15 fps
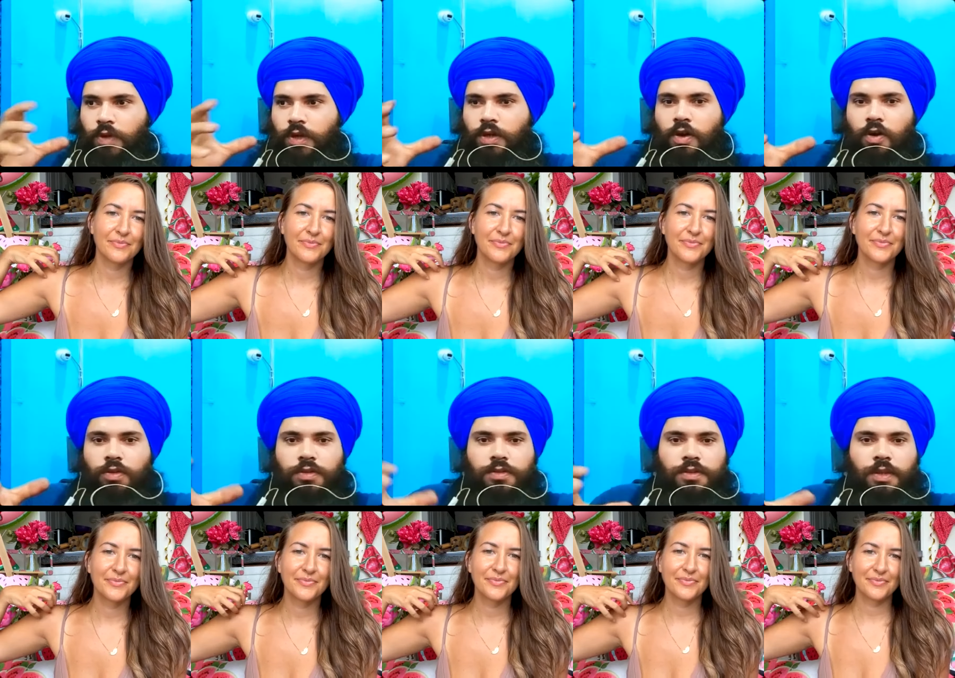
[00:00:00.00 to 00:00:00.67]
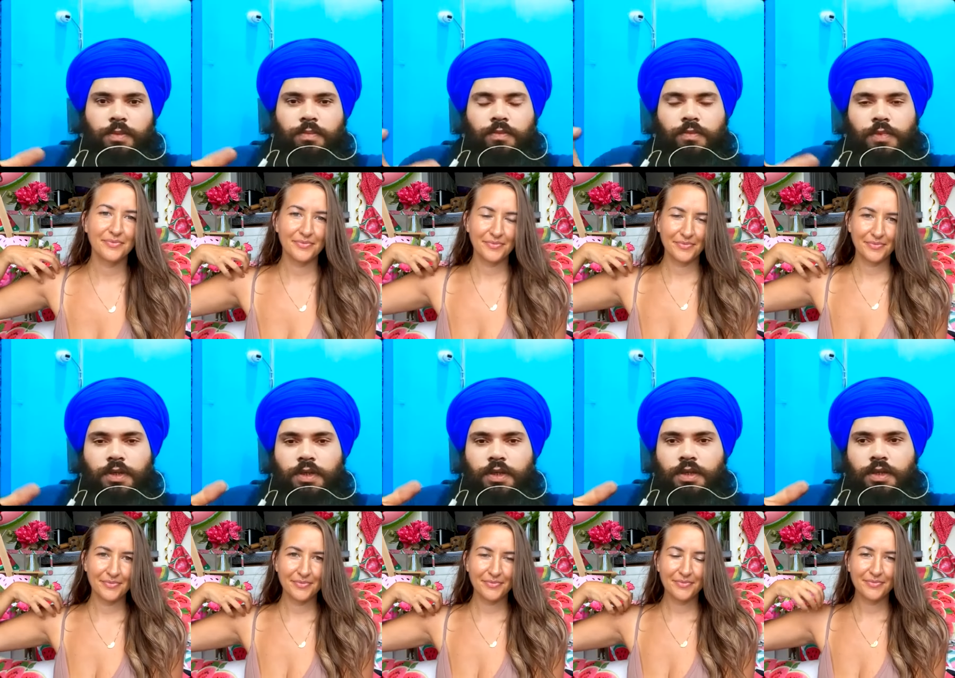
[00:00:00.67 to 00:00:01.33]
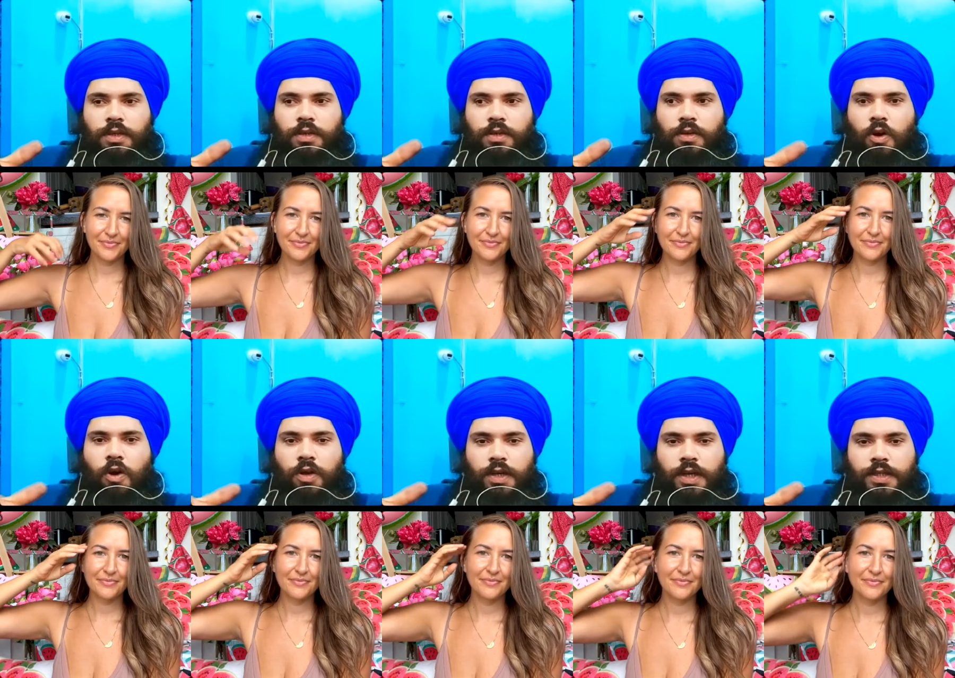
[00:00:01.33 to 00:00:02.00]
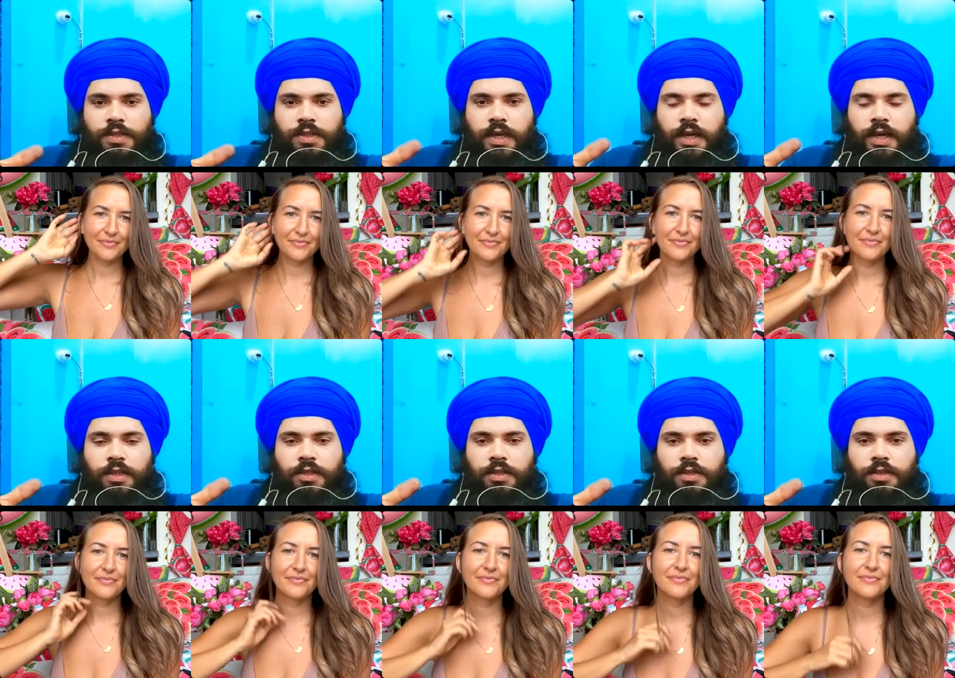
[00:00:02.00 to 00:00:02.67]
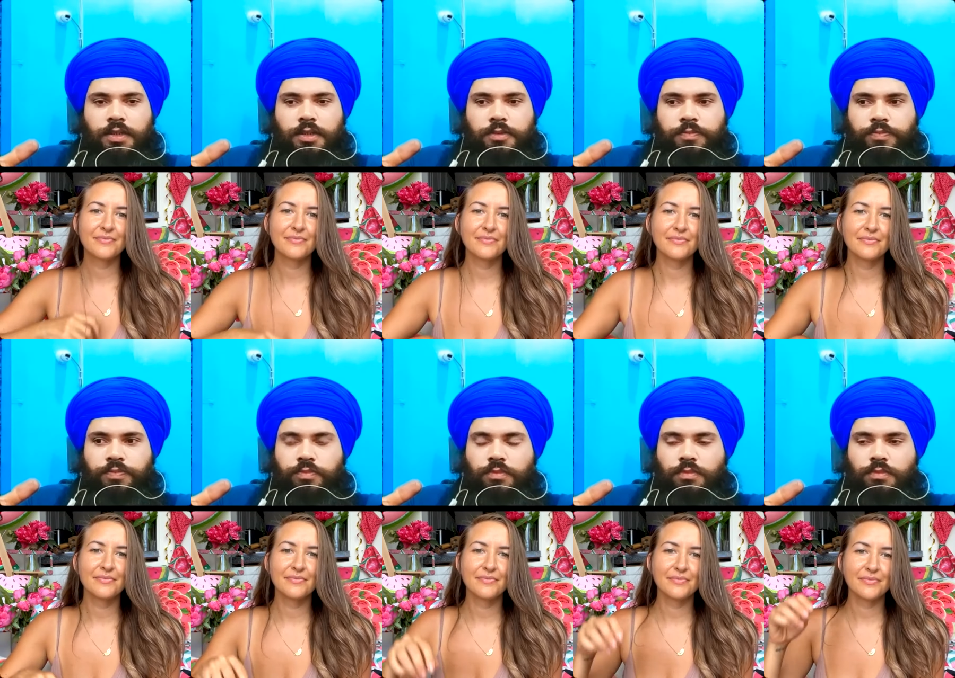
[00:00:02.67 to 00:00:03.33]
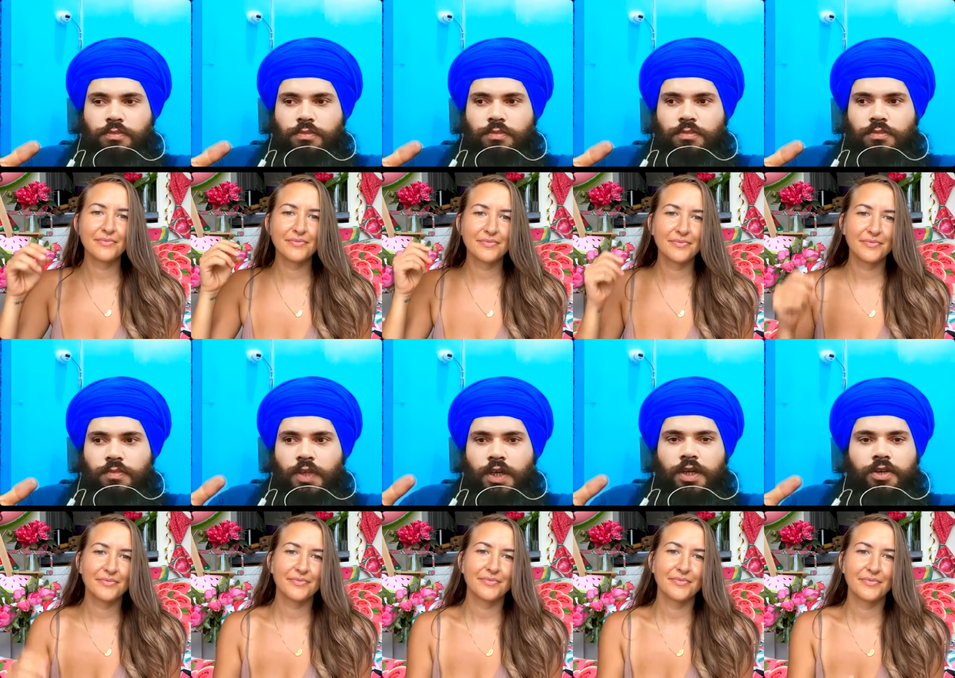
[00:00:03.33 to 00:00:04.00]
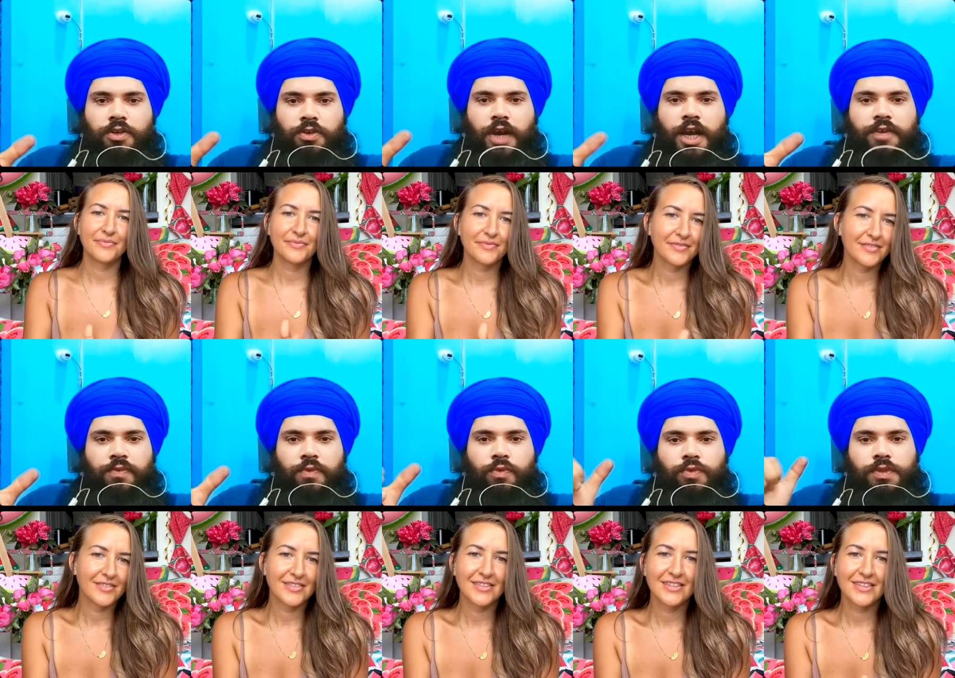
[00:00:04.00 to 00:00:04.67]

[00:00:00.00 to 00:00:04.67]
Speaker 1: work on some uh, raw nuts and dried fruits.